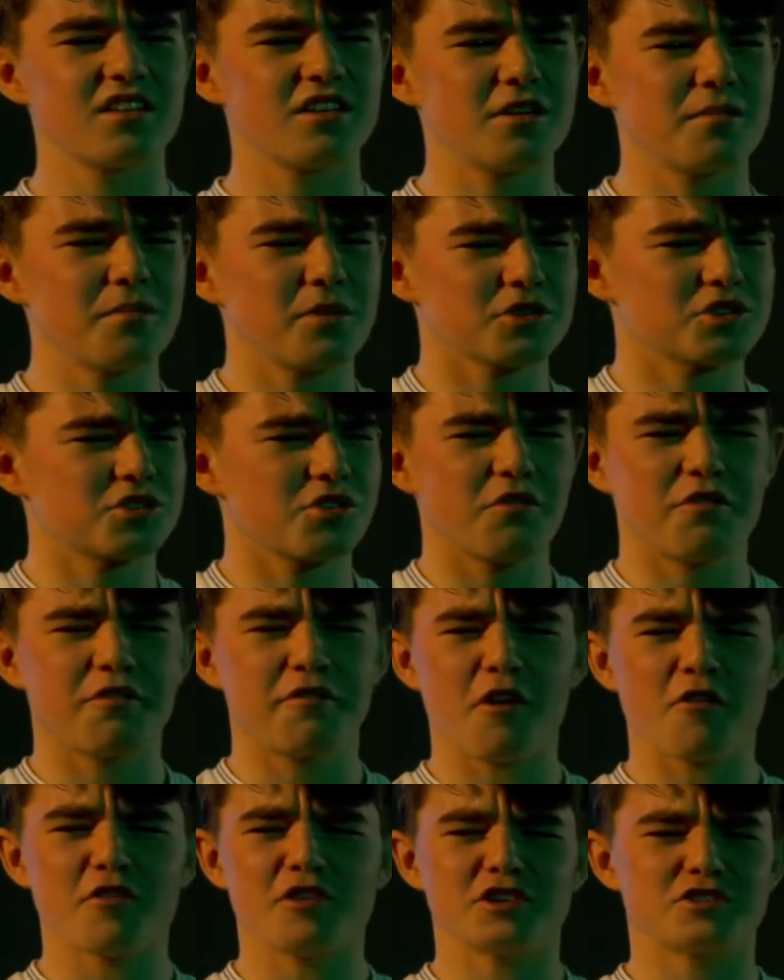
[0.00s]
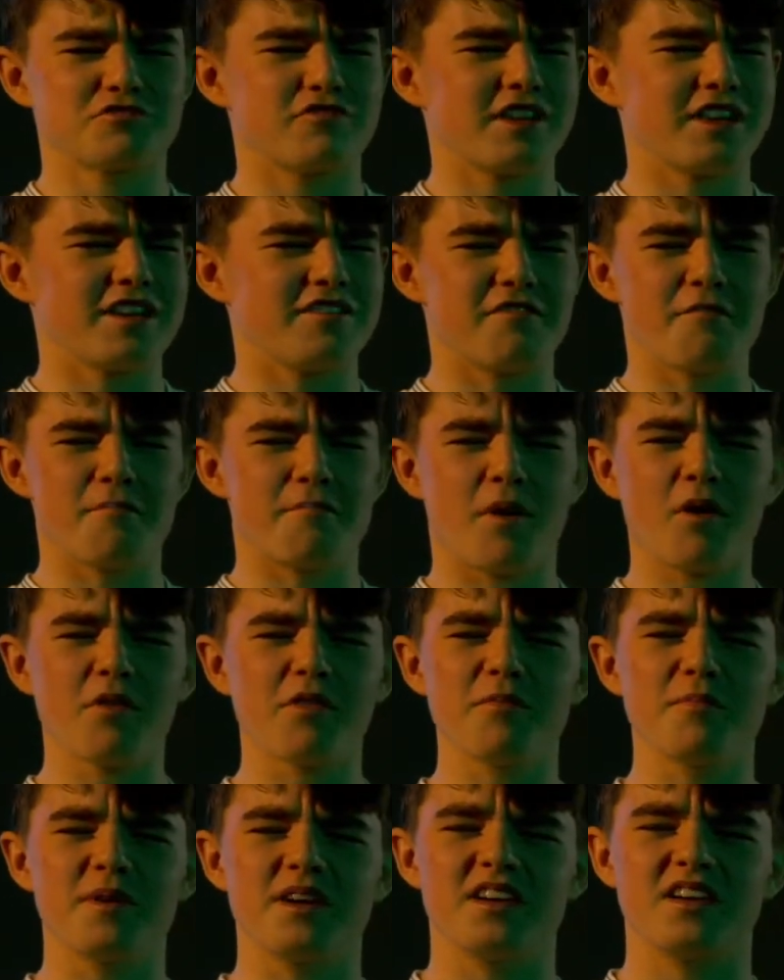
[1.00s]
I'm not sure foreigners really even
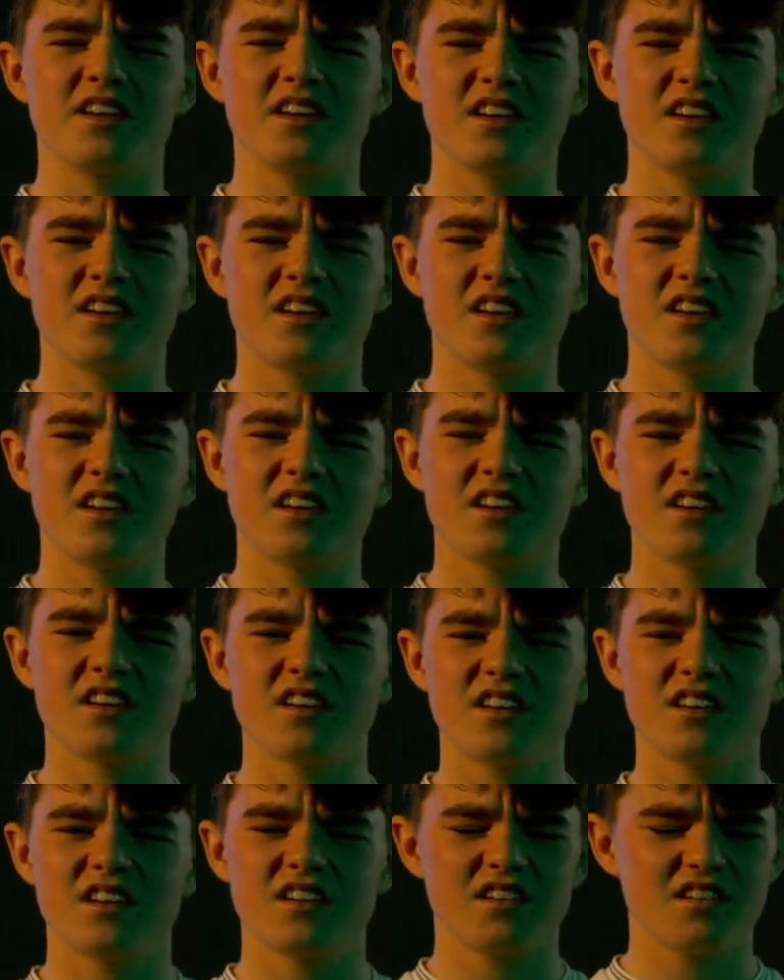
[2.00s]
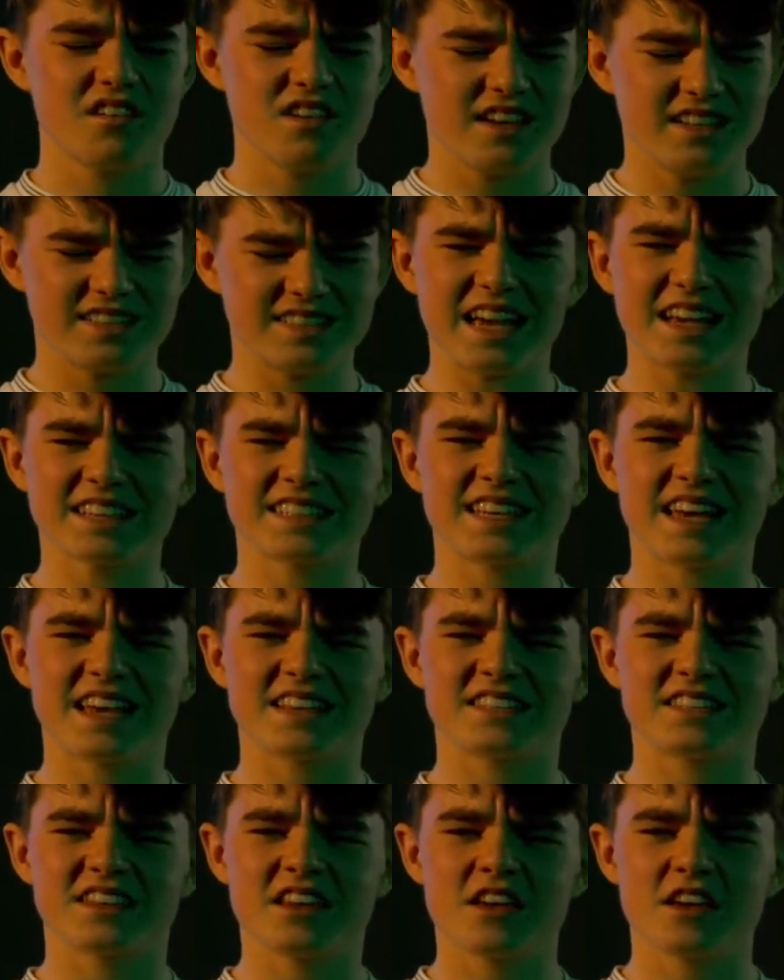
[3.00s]
bother me. His dad
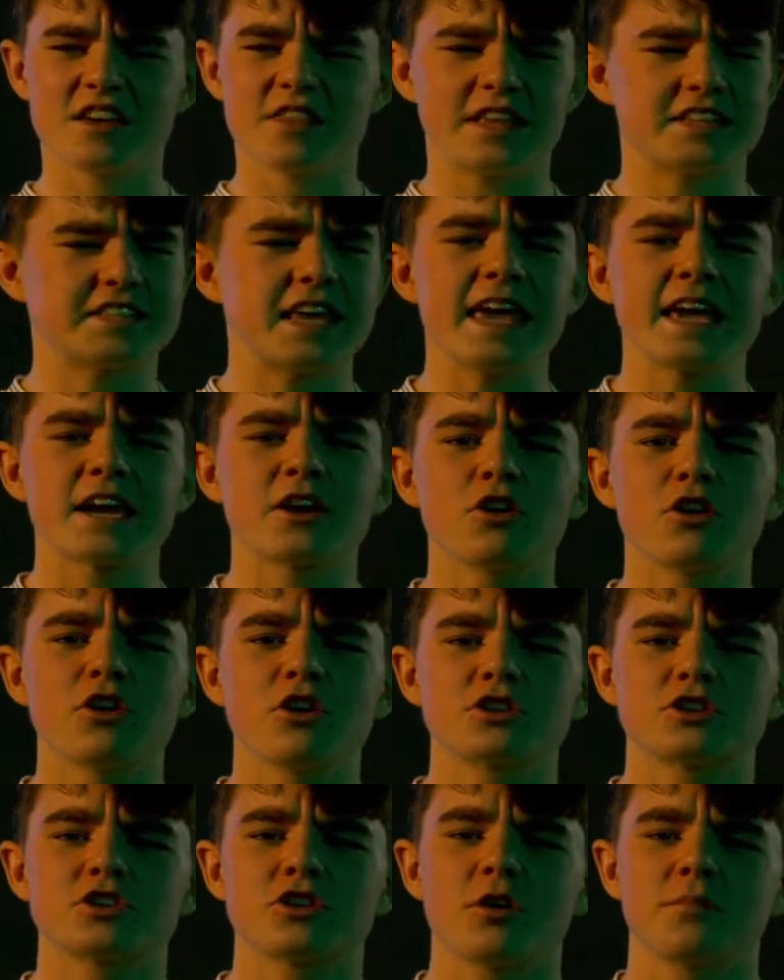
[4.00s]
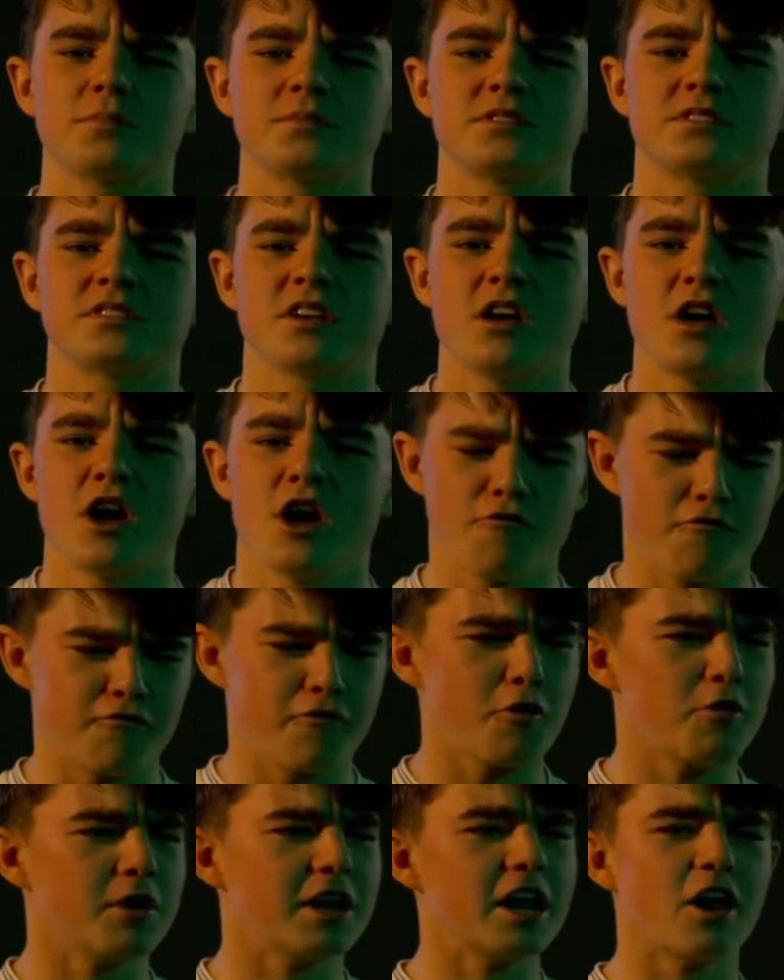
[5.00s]
says they're taking all our jobs and
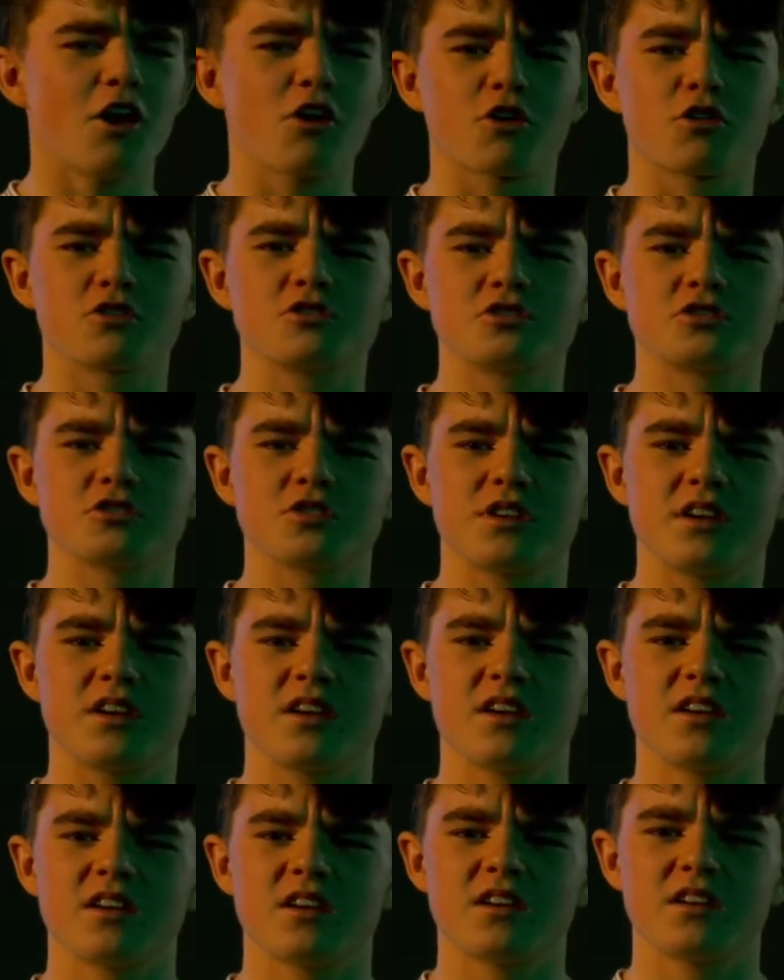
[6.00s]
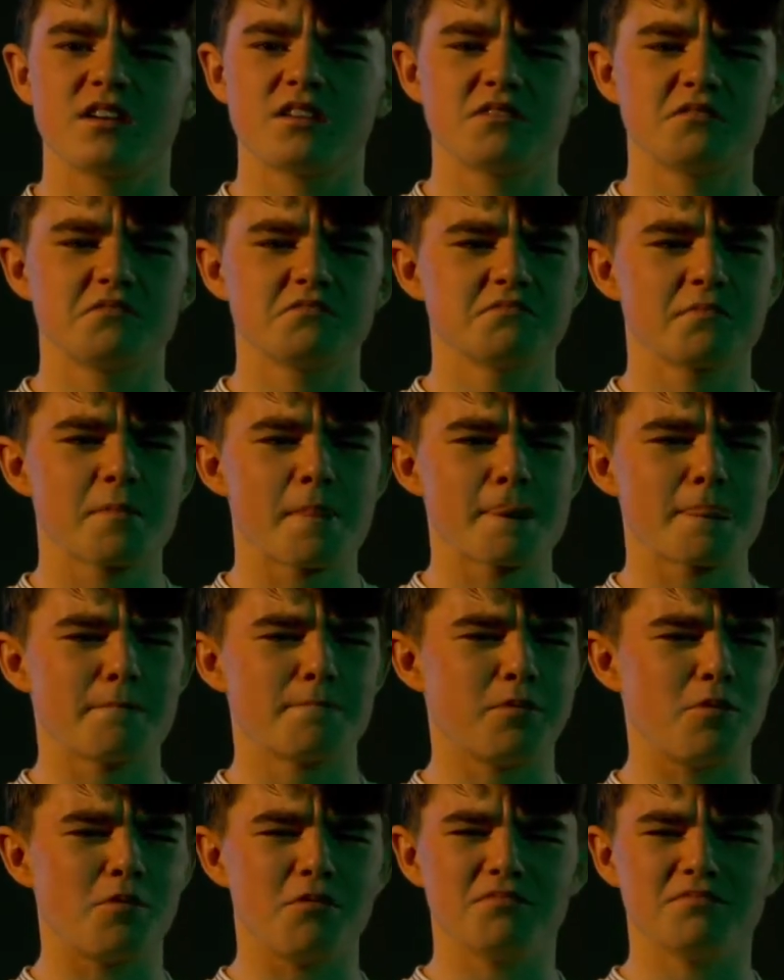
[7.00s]
ruining our country.
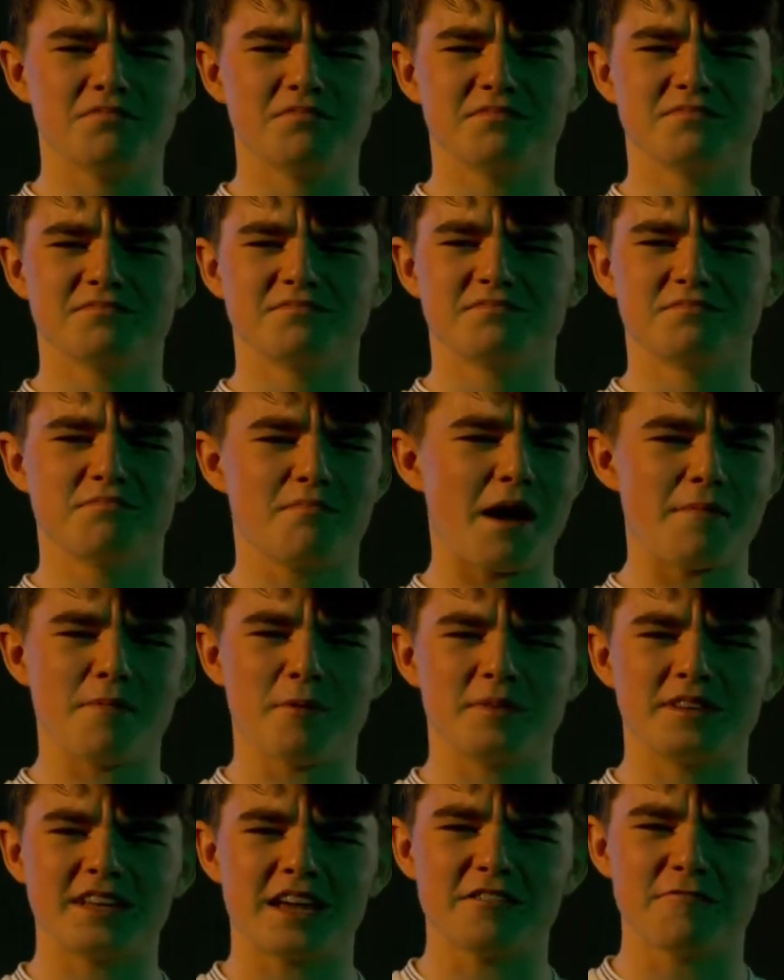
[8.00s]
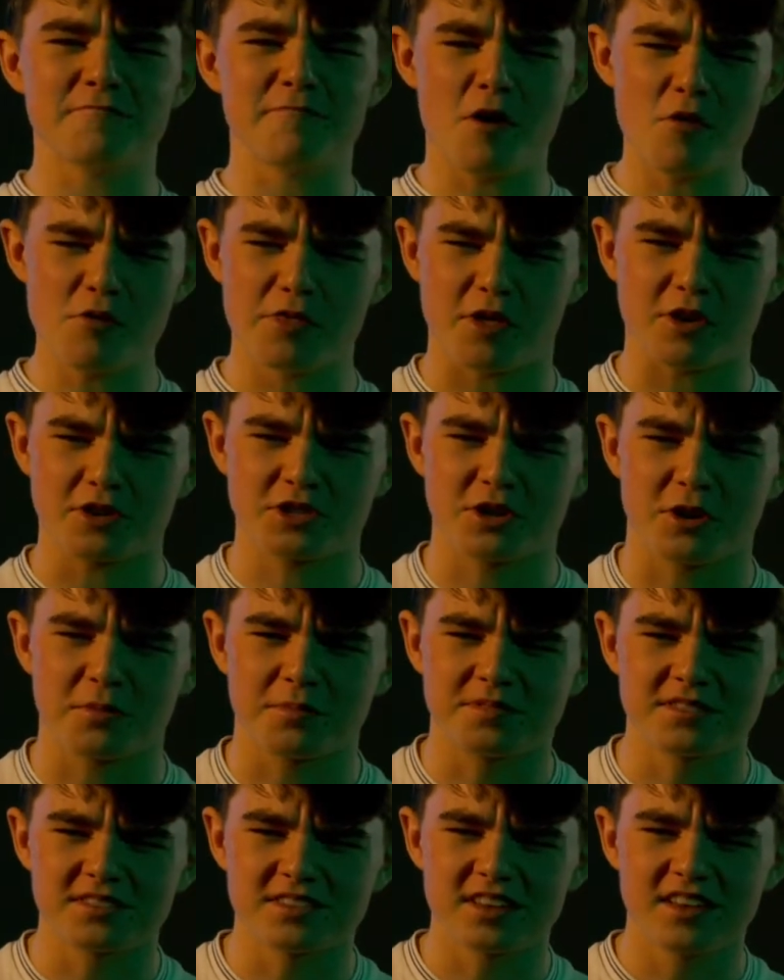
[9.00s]
But my mum and dad have both got
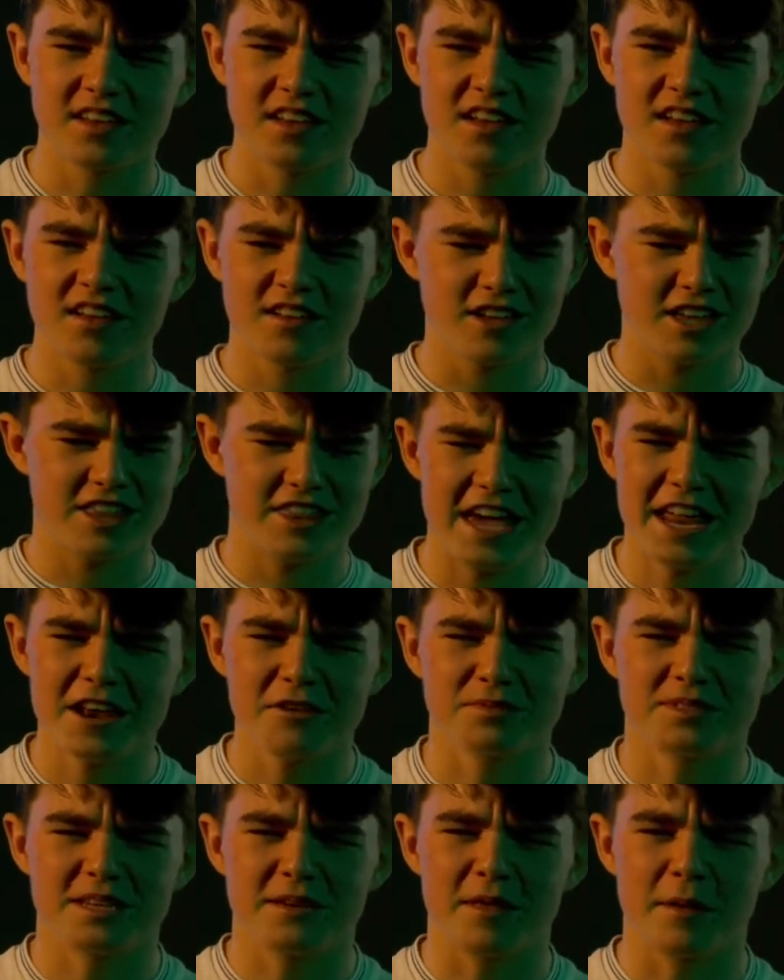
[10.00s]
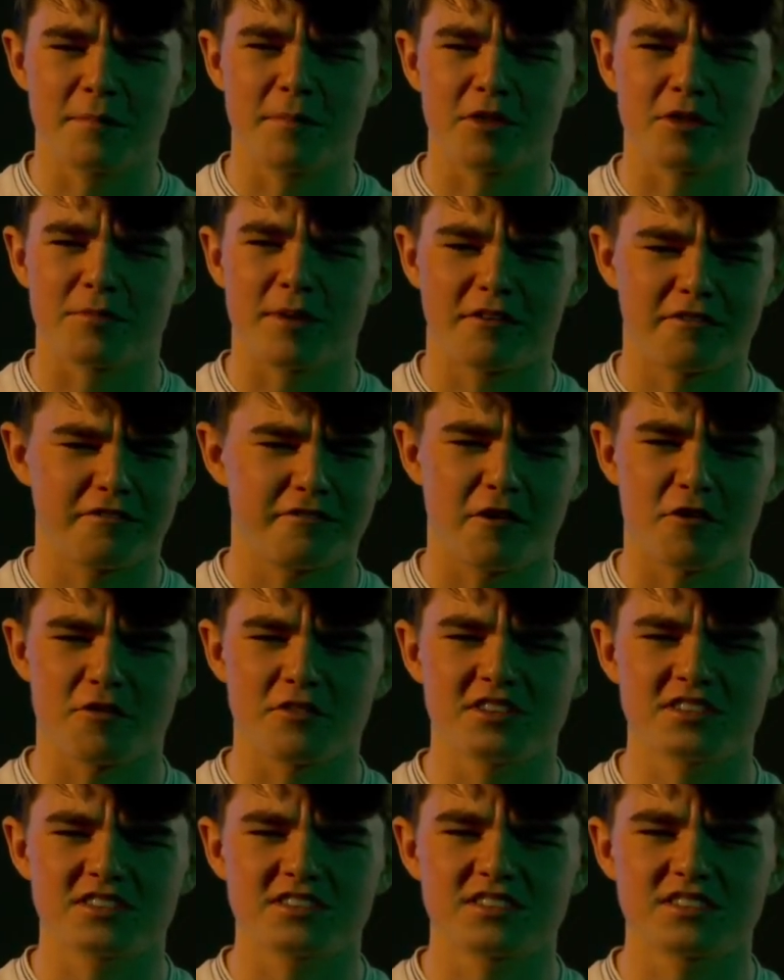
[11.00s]
jobs, and they don't seem that bothered by
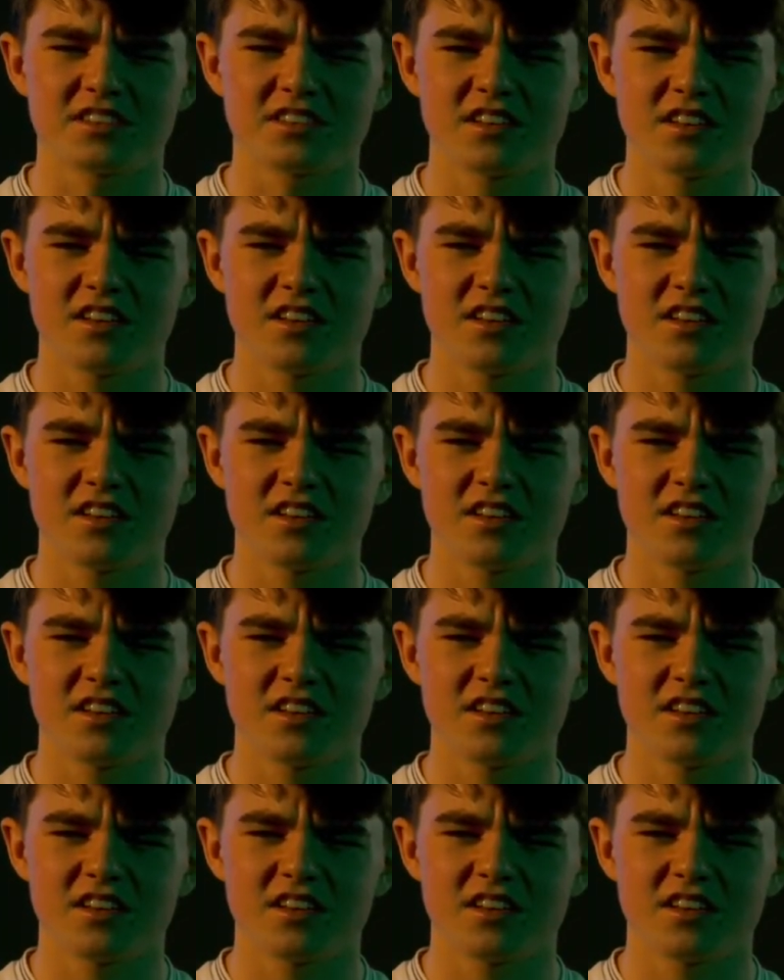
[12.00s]
foreigners.